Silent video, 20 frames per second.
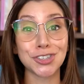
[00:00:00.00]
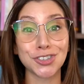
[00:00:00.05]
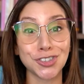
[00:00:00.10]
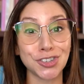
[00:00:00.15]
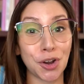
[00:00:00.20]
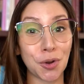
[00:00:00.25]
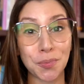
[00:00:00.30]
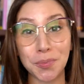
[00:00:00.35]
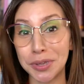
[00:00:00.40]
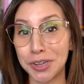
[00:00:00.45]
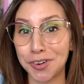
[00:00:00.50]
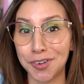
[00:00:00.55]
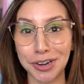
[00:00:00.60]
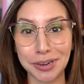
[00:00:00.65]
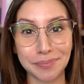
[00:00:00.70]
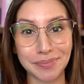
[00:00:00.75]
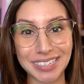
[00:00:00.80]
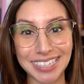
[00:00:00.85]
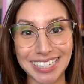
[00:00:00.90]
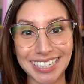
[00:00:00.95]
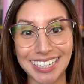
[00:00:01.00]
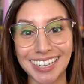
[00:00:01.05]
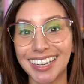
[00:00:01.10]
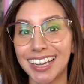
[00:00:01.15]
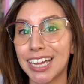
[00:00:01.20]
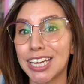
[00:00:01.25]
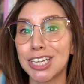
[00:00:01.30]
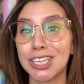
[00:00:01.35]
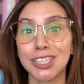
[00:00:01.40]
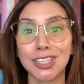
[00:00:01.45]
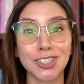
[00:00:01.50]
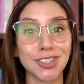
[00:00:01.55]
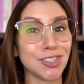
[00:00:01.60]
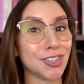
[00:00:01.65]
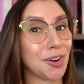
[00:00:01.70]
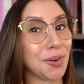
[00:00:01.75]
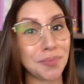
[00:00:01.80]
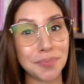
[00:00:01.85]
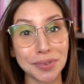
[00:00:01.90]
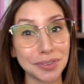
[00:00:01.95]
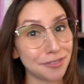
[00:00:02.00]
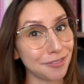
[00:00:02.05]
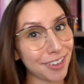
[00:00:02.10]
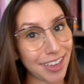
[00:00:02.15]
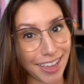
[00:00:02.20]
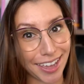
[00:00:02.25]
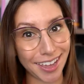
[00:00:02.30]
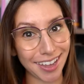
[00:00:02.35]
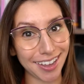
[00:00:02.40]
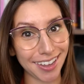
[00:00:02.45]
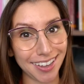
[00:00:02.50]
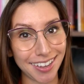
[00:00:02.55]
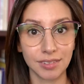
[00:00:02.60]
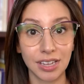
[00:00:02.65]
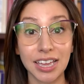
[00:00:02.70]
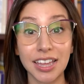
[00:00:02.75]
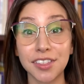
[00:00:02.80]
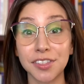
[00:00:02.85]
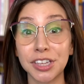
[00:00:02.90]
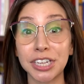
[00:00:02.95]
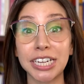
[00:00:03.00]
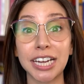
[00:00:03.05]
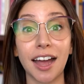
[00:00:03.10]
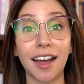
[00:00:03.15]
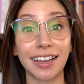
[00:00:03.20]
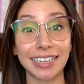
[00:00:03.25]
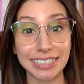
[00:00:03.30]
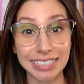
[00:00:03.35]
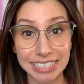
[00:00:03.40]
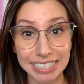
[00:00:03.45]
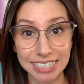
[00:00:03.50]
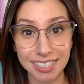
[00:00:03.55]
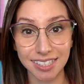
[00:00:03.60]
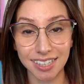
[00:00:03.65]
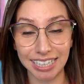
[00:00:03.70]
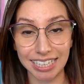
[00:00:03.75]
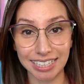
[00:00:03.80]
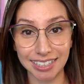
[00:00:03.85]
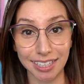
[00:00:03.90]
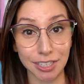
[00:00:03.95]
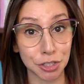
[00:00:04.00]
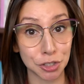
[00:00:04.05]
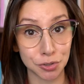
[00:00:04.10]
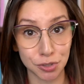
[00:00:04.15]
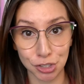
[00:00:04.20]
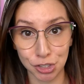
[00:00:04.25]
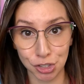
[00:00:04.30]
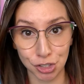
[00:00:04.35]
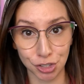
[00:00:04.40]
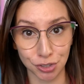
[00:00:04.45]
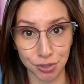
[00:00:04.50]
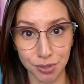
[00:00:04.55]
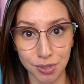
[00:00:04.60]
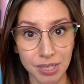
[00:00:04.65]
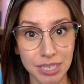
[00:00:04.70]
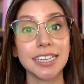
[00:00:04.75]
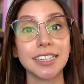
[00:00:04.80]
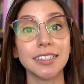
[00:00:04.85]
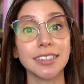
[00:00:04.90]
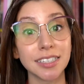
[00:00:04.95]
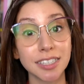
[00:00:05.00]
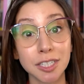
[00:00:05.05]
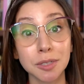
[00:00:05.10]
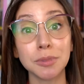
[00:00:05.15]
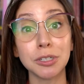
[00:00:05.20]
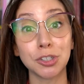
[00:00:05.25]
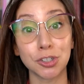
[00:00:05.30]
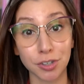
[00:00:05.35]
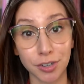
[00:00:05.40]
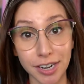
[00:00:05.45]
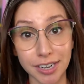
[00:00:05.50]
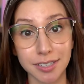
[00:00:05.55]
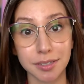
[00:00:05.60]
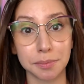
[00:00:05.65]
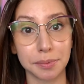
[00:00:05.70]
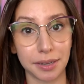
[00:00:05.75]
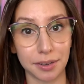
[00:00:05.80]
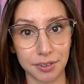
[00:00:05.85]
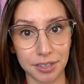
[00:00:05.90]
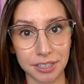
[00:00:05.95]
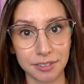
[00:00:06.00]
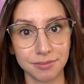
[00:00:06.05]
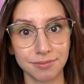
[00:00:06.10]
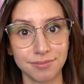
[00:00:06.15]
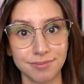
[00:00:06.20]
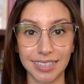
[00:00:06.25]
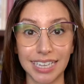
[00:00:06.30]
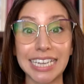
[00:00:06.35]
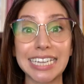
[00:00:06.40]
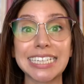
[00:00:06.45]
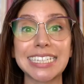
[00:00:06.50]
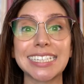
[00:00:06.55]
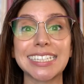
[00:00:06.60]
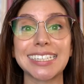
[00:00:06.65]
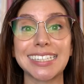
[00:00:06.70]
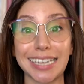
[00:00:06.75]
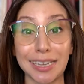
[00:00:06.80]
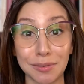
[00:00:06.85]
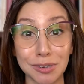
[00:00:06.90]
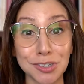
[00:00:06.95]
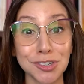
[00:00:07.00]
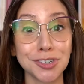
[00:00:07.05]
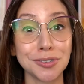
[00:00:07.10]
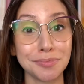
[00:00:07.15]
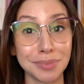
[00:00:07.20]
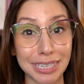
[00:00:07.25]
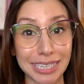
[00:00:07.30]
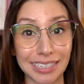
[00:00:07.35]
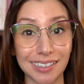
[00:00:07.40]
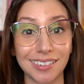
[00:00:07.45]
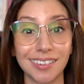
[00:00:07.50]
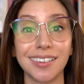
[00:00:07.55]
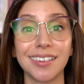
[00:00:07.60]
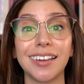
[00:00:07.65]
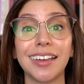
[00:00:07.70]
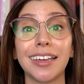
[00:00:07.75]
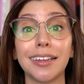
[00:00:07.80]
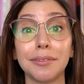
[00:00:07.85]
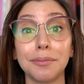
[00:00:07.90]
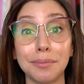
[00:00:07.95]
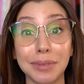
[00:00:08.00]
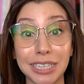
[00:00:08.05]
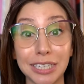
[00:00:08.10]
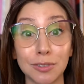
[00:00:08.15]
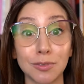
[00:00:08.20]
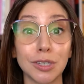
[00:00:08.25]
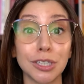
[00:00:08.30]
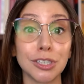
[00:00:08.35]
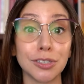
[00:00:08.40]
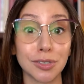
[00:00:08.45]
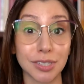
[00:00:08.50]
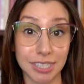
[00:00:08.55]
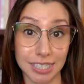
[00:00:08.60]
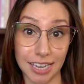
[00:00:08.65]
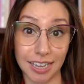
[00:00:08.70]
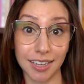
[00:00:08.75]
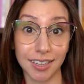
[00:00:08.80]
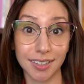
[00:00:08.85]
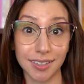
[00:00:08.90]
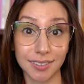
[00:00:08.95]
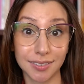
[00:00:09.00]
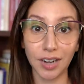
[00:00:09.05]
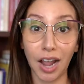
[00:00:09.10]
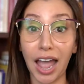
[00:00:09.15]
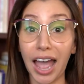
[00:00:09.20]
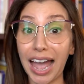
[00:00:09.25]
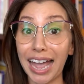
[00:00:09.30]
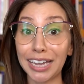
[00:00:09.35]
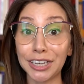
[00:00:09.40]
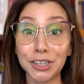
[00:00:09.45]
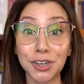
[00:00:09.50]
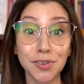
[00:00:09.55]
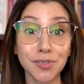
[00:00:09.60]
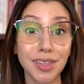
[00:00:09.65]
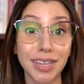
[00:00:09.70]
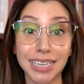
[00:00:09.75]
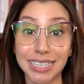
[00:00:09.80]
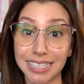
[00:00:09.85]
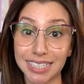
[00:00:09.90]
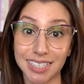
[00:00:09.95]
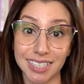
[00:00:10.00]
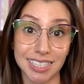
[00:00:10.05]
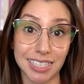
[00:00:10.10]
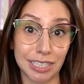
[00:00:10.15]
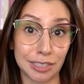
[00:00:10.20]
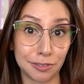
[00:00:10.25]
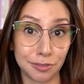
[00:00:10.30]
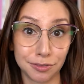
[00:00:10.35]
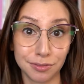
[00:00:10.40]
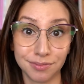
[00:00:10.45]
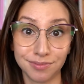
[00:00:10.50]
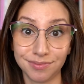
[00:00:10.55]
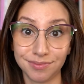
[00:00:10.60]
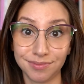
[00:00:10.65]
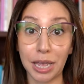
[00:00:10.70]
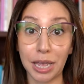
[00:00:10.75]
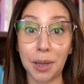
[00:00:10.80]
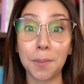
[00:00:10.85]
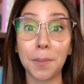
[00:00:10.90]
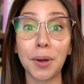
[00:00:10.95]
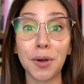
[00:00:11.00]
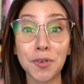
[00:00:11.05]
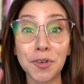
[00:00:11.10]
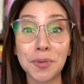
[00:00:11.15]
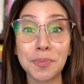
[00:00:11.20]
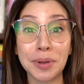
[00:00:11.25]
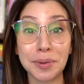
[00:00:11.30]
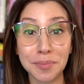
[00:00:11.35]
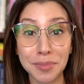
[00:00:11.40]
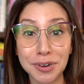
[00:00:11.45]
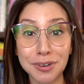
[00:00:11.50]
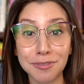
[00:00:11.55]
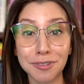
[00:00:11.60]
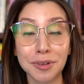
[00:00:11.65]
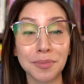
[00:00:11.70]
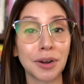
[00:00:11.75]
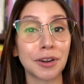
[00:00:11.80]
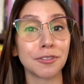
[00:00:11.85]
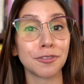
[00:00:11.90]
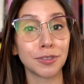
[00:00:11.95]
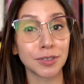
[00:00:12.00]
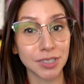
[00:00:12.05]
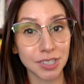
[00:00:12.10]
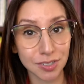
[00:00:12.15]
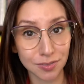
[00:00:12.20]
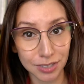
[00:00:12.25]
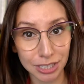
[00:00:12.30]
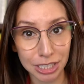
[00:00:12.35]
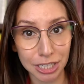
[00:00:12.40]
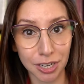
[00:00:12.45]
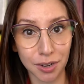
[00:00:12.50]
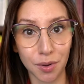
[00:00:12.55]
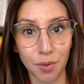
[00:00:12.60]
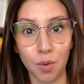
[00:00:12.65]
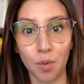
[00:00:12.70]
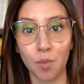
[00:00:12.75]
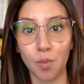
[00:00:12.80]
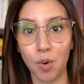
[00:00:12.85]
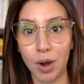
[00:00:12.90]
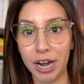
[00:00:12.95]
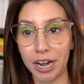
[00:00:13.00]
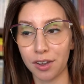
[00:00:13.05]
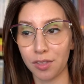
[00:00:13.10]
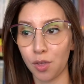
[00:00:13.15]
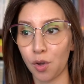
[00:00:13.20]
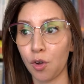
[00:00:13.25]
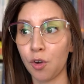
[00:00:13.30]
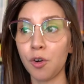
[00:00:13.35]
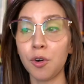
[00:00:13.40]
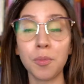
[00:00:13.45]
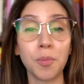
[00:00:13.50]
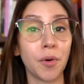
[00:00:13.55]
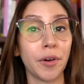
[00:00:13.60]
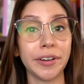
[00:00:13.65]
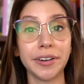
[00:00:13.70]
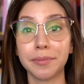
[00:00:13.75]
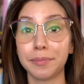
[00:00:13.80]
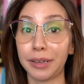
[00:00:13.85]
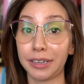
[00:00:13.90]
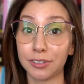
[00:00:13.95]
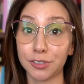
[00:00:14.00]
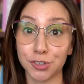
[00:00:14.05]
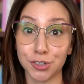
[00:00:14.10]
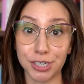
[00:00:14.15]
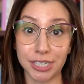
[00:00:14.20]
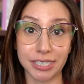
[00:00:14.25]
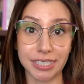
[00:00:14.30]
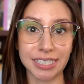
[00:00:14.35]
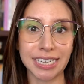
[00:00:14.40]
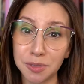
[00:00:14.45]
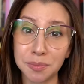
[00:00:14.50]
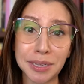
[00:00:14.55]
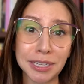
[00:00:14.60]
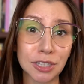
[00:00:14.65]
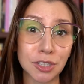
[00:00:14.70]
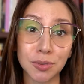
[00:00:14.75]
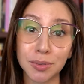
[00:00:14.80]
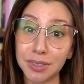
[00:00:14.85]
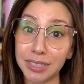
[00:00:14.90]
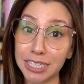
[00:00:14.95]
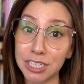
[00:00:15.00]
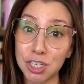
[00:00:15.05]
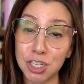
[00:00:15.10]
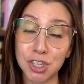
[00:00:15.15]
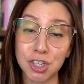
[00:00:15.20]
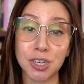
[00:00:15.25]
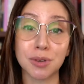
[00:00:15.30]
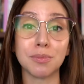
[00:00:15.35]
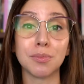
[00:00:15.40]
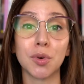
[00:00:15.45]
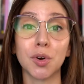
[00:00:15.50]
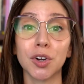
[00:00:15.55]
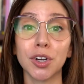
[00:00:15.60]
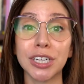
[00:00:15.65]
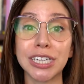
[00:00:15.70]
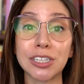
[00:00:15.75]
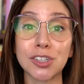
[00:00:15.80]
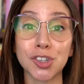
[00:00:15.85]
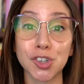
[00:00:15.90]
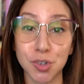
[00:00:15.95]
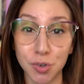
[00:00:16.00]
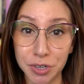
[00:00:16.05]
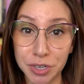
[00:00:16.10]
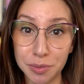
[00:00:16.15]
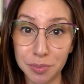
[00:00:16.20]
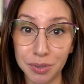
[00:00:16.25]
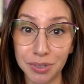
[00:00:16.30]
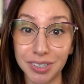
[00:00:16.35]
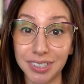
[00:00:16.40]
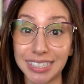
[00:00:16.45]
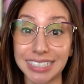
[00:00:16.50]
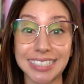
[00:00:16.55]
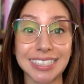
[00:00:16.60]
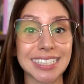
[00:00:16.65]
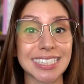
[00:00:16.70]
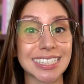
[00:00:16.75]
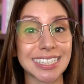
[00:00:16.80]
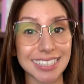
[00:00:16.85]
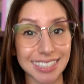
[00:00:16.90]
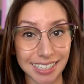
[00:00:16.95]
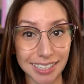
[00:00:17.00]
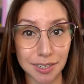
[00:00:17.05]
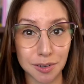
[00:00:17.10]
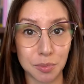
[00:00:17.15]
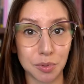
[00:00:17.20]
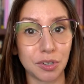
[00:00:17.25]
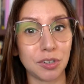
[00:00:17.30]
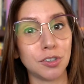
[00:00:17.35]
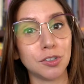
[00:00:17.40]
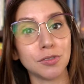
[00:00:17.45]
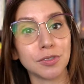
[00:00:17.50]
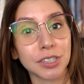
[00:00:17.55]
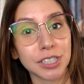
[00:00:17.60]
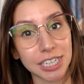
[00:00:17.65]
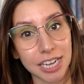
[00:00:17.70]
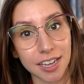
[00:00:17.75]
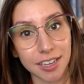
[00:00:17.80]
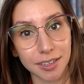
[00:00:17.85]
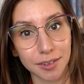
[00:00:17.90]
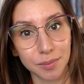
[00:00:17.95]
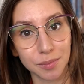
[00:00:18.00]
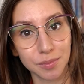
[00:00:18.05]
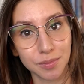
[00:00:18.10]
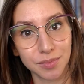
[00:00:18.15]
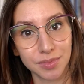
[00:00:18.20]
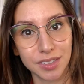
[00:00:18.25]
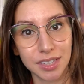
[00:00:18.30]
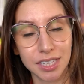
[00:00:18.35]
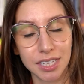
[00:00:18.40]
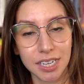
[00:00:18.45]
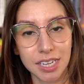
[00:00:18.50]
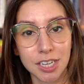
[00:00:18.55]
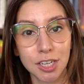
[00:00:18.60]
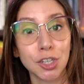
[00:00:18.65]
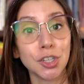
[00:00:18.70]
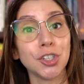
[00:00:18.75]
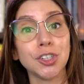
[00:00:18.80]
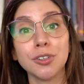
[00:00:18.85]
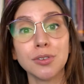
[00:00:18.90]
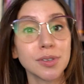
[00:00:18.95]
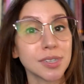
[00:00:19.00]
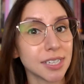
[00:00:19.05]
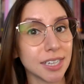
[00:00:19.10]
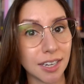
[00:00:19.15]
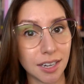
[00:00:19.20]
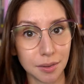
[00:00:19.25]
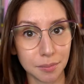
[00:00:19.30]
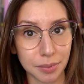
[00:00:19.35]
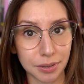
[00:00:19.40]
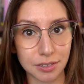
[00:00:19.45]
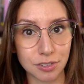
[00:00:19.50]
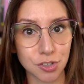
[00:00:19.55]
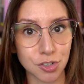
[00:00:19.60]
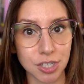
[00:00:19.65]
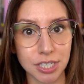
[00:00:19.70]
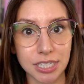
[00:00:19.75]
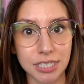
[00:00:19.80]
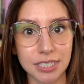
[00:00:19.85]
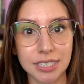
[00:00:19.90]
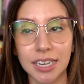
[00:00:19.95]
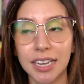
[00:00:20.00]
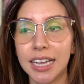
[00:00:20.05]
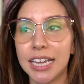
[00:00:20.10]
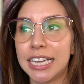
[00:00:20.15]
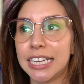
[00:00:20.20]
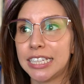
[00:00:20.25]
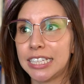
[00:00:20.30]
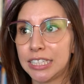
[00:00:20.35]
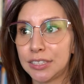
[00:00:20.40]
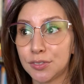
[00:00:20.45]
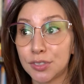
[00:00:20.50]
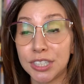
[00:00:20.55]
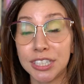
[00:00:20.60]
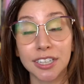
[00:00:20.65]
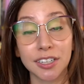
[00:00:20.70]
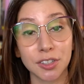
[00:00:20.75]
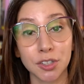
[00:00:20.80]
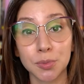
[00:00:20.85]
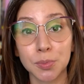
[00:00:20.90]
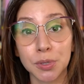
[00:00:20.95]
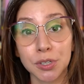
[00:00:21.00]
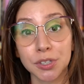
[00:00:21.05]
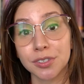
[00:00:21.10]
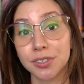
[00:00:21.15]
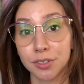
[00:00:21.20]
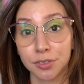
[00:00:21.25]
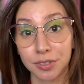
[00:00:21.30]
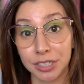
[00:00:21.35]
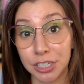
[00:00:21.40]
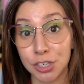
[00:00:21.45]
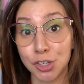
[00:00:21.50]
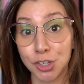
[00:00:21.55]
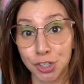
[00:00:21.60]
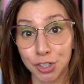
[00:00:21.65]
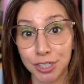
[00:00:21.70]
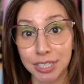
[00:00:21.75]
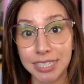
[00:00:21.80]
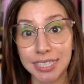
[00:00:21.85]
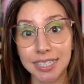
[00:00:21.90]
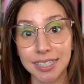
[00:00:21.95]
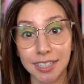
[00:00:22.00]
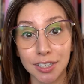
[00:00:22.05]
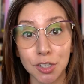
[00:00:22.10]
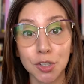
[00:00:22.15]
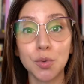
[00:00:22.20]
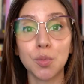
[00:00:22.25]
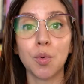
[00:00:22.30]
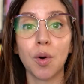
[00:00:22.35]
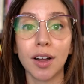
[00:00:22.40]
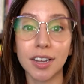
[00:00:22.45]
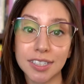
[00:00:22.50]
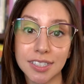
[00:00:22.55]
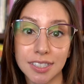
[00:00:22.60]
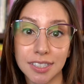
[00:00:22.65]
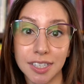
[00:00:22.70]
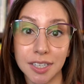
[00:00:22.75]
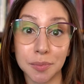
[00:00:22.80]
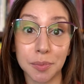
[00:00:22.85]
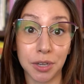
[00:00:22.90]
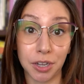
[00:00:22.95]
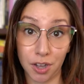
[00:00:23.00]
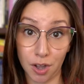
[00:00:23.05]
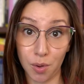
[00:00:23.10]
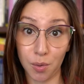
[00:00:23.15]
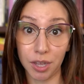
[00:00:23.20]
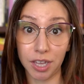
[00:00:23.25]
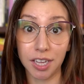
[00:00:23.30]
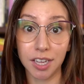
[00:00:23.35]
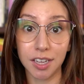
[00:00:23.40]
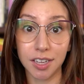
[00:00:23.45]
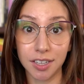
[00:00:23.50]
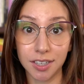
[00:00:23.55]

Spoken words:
Don't be cryptic. Don't be vague. The kindest thing that you can do is to be direct about it. Say what you mean and mean what you say. I know that it's tough, but remember from our first video where the whole point of boundaries is to make the relationship more enjoyable and sustainable over time. You setting boundaries gives the other person reassurance that you want to keep it going.